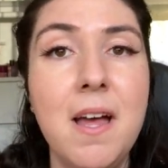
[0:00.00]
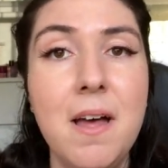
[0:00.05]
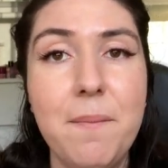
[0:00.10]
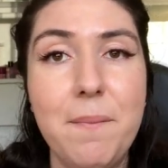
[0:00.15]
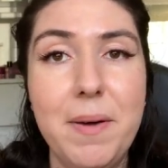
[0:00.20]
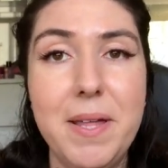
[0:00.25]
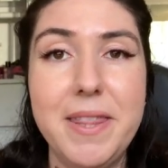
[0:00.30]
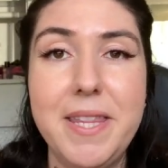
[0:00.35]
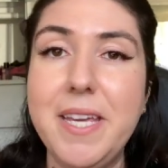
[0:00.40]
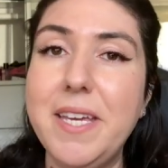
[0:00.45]

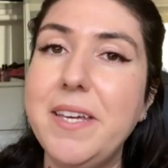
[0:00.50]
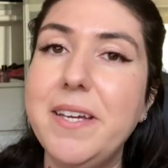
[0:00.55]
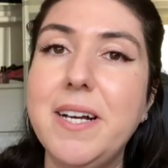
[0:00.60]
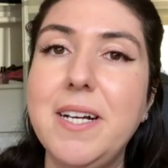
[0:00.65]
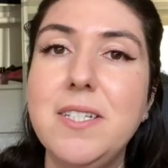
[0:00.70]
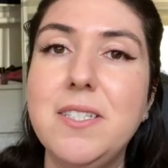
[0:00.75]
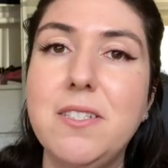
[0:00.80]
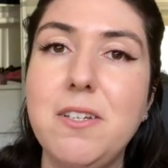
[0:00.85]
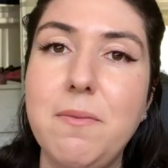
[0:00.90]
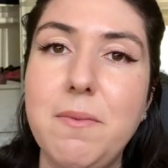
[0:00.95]
But thank you
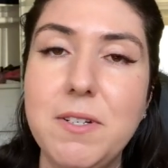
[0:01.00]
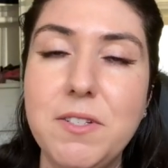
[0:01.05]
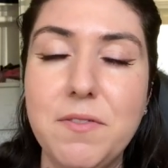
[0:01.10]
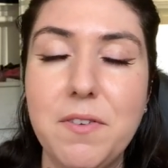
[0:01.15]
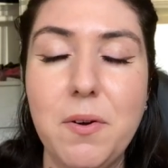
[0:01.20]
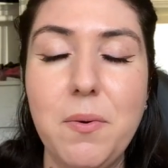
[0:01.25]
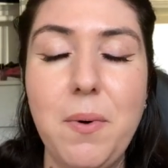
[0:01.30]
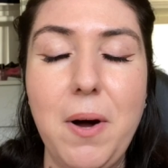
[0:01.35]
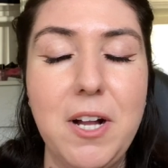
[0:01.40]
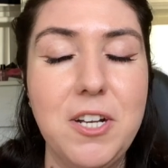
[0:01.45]
guys so much
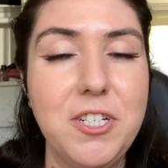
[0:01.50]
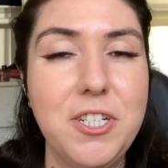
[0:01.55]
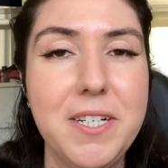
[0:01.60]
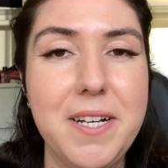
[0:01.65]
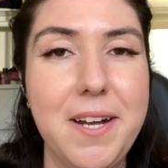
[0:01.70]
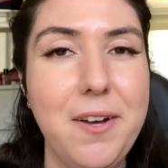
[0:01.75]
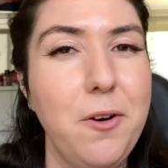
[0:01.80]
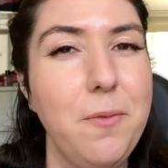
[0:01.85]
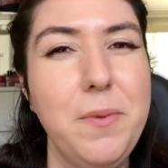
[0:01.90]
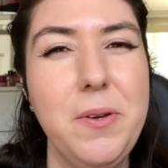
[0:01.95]
for watching.
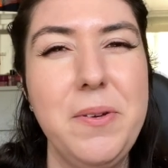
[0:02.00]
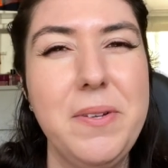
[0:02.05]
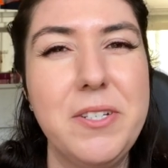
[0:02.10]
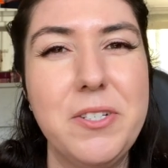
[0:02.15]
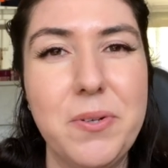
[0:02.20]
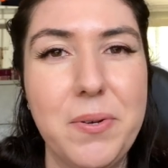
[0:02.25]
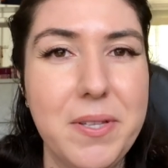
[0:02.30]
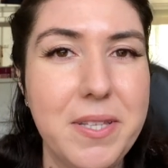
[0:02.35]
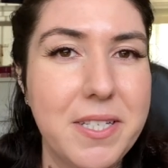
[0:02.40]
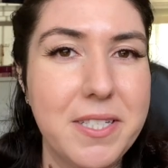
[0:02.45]
I hope you
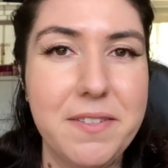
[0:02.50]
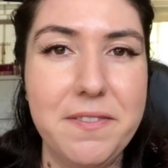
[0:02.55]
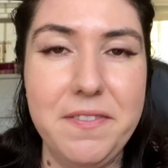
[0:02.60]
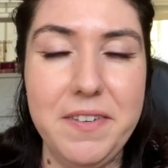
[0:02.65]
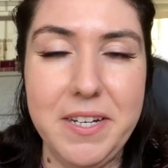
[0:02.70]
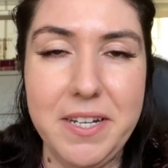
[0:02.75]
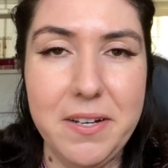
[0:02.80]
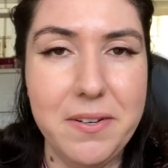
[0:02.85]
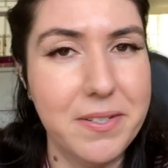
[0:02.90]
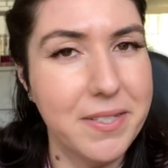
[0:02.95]
enjoyed this
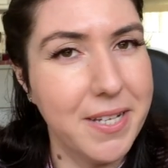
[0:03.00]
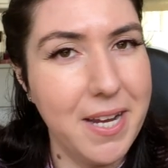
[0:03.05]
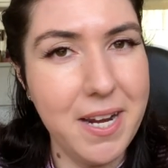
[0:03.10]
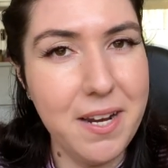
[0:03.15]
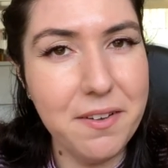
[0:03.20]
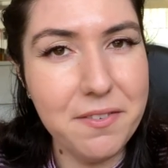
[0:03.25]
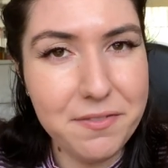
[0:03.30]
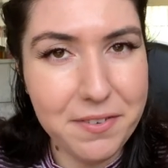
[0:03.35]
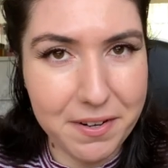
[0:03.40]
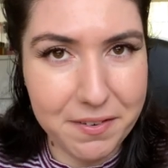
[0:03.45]
video. It was kind
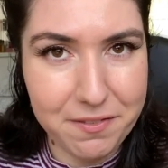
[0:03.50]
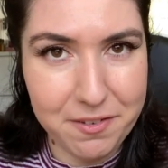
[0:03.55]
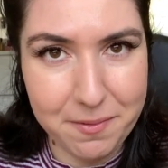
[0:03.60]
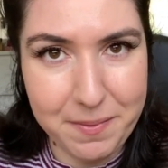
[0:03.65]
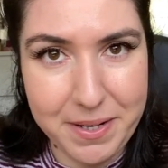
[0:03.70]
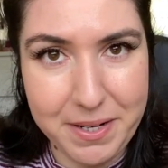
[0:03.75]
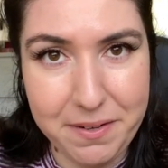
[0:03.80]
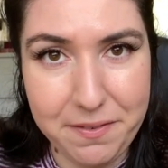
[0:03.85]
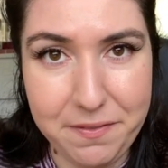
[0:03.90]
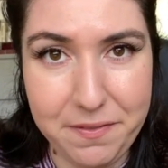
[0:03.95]
of fun for
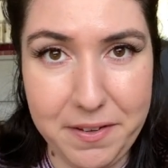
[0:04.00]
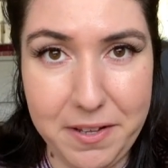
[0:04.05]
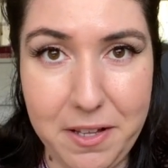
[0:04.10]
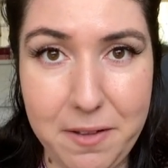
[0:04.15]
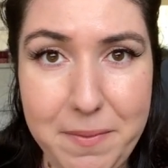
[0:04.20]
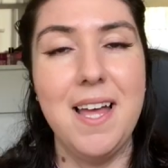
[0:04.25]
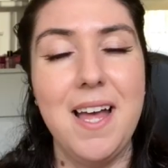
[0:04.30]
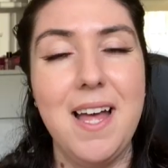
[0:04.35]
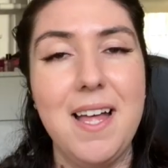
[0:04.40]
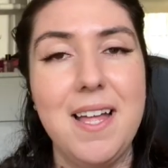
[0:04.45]
me to
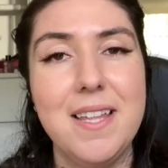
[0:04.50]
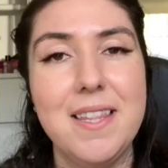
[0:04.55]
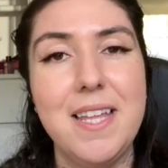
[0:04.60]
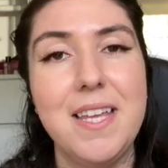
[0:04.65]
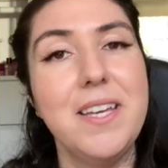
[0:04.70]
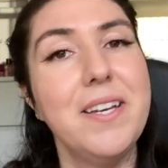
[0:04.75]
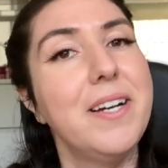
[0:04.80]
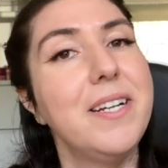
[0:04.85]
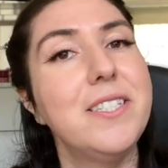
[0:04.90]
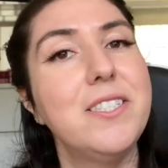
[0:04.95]
film.
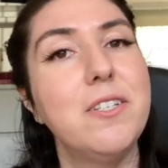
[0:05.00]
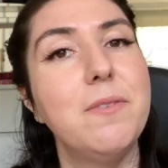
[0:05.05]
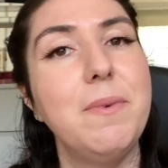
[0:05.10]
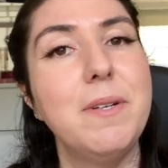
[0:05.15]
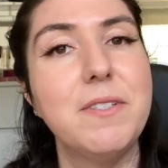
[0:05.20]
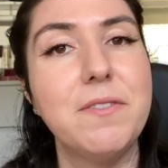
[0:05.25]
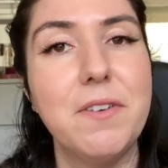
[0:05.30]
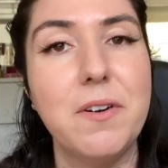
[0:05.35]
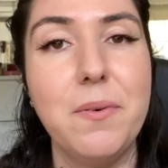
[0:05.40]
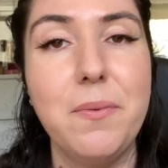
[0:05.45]
Thank you guys so
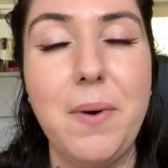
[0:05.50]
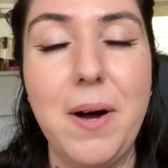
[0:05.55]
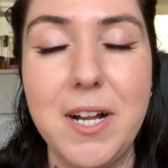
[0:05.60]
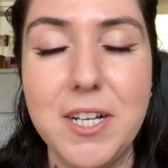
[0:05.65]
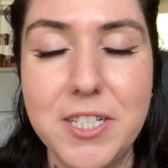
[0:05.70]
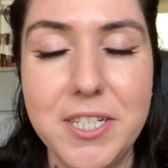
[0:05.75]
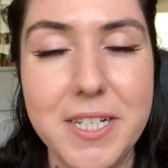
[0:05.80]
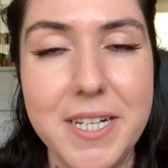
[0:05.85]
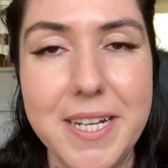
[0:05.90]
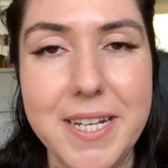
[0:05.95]
much for
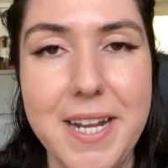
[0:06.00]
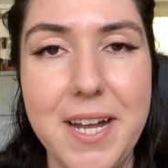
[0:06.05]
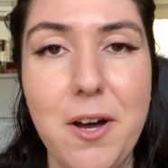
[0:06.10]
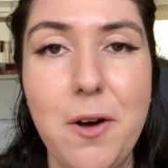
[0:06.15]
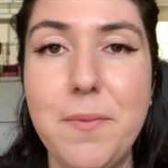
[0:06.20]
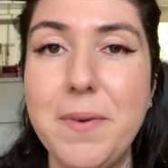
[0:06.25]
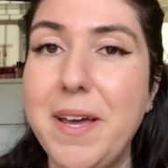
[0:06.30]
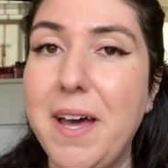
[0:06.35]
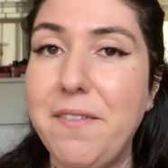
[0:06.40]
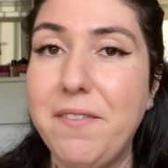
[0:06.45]
watching, and I
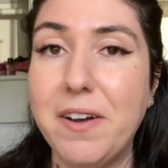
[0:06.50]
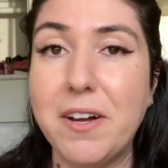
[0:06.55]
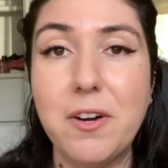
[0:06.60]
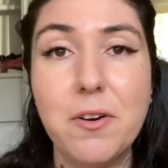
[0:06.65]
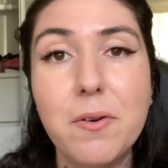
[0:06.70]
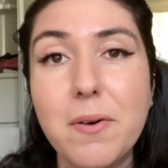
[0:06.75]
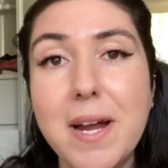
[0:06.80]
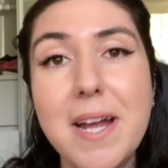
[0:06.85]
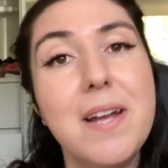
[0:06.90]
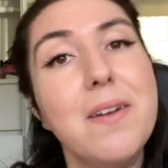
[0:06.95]
hope you have a
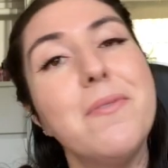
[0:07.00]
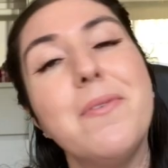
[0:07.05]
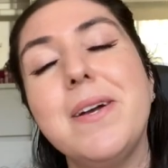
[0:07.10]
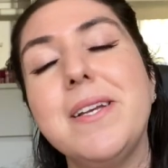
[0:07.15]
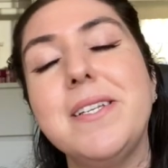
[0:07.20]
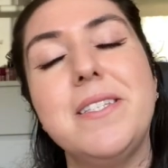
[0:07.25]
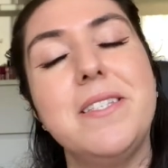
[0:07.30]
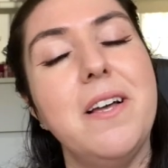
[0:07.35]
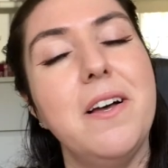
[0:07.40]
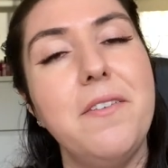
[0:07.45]
great
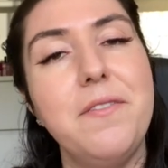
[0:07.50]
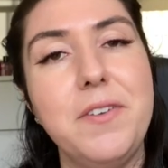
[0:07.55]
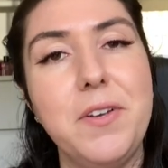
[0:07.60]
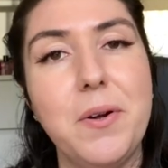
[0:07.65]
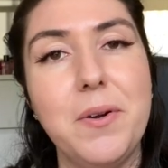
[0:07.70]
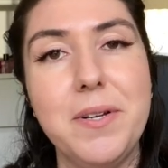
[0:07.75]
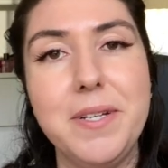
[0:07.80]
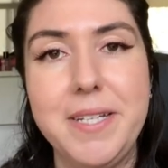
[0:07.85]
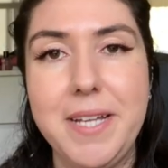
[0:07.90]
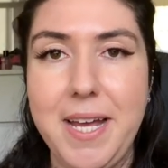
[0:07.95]
rest of
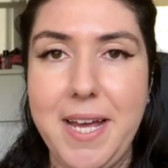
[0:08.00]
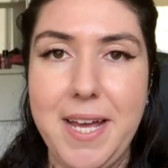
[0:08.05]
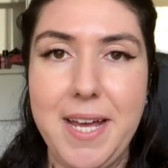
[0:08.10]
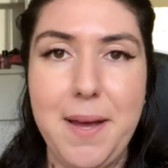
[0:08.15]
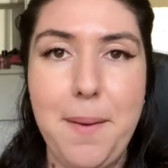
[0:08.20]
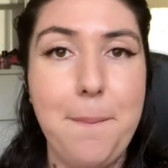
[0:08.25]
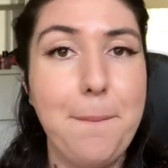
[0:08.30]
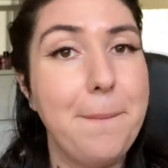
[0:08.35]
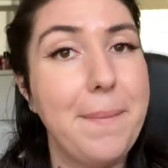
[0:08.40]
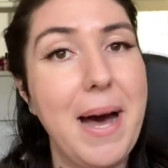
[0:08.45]
your day.
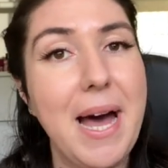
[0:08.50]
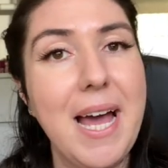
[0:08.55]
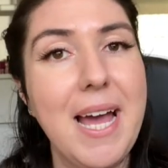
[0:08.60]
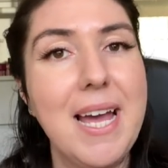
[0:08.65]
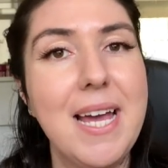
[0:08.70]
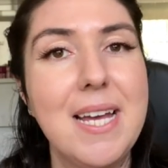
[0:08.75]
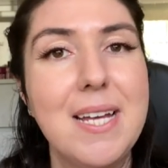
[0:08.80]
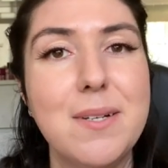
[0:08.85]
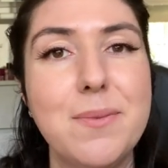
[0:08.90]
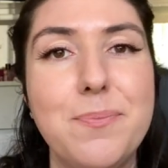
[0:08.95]
Bye!